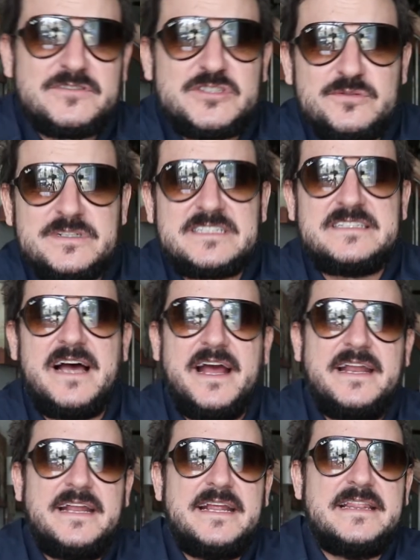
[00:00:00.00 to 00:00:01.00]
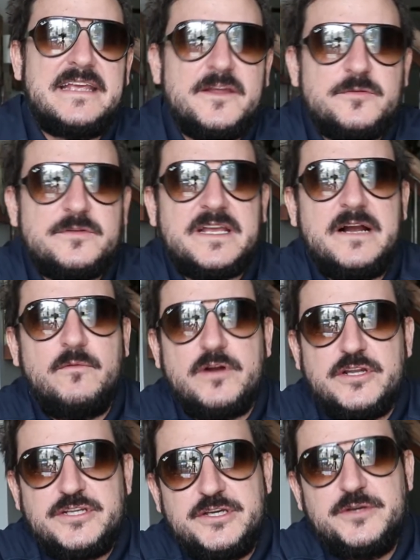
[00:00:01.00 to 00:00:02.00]
I'm so excited. And the other thing I want
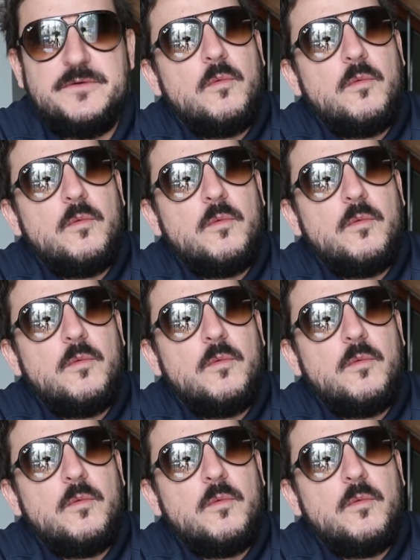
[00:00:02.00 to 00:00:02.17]
to do,